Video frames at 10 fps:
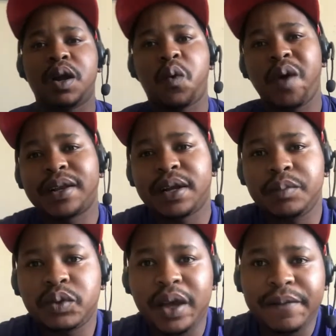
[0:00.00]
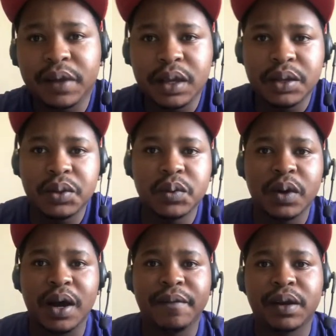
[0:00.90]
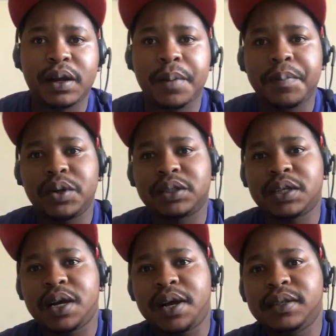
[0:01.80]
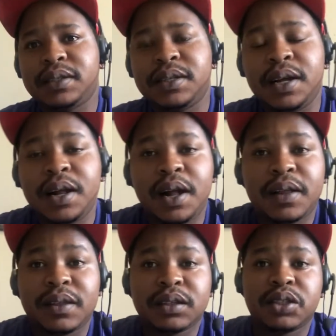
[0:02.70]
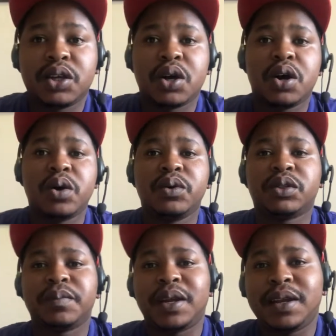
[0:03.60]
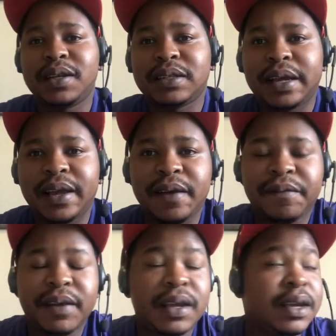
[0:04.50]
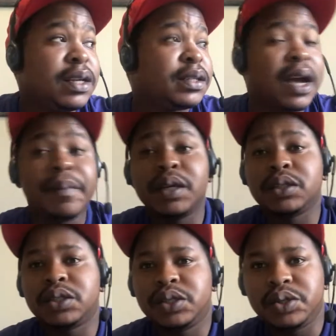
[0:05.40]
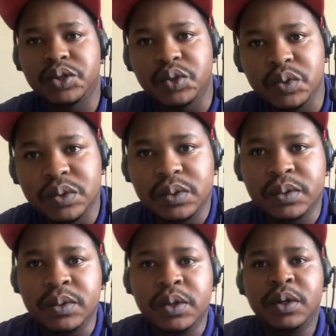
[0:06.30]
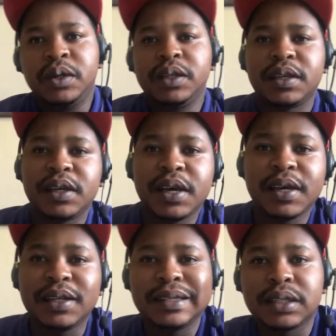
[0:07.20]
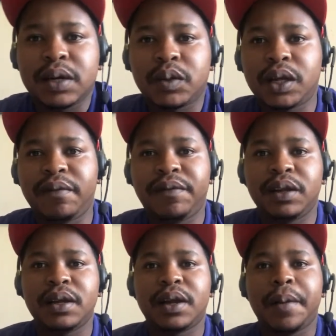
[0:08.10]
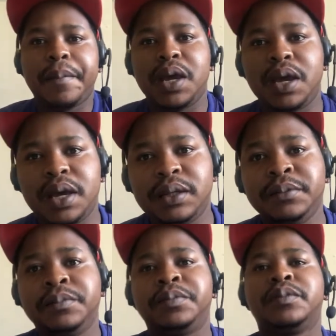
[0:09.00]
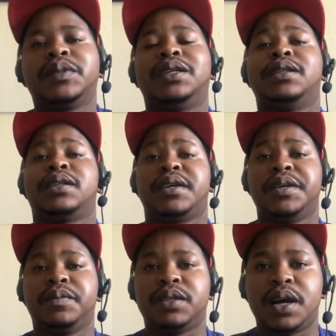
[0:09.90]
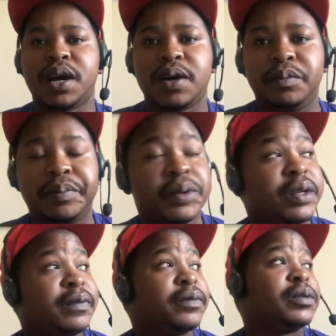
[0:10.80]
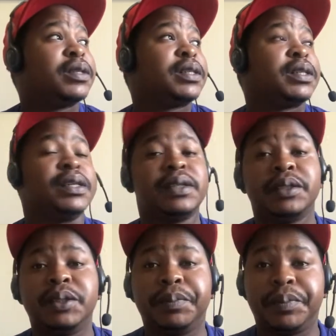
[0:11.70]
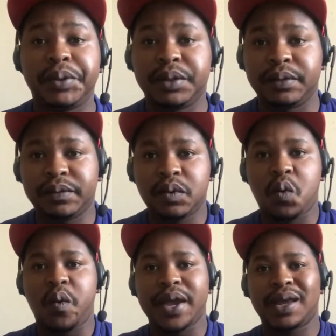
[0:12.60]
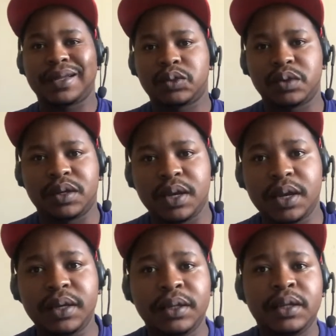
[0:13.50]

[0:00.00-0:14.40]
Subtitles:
Welcome to FKU Africa Podcast. This is your host Maneza F8 coming to you here in South Africa, man. In Cape Town, beautiful city, beautiful weather today.